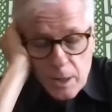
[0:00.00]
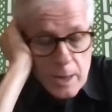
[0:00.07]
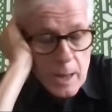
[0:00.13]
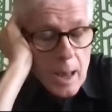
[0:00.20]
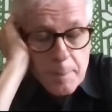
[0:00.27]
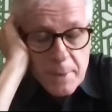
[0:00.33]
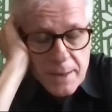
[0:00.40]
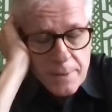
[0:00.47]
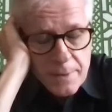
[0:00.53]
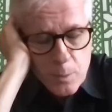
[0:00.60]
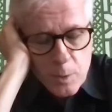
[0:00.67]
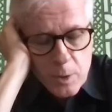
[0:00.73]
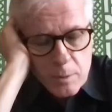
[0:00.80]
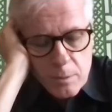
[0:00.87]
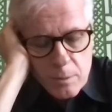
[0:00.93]
I mean there
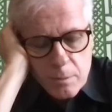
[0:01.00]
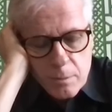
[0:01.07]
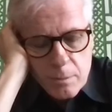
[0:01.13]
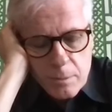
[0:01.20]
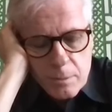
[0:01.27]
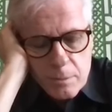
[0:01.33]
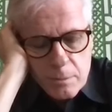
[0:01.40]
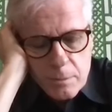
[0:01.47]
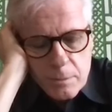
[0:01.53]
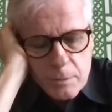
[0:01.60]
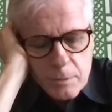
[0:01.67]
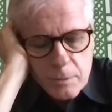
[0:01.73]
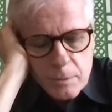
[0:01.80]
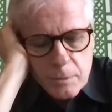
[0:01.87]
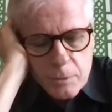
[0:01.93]
were
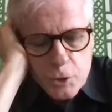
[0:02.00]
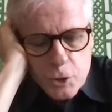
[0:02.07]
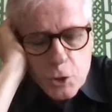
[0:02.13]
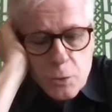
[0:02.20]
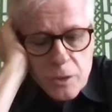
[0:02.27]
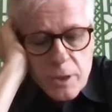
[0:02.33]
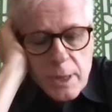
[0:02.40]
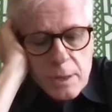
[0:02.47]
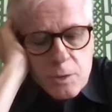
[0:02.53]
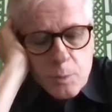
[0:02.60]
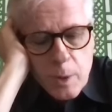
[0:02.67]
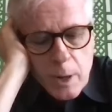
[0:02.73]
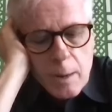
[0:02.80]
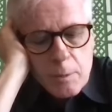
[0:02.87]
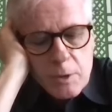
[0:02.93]
two things
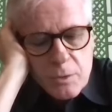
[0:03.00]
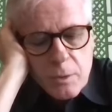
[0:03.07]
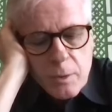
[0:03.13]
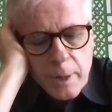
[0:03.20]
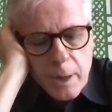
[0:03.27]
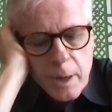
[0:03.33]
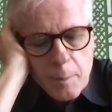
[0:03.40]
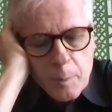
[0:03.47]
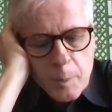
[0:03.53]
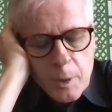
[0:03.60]
when I was growing up.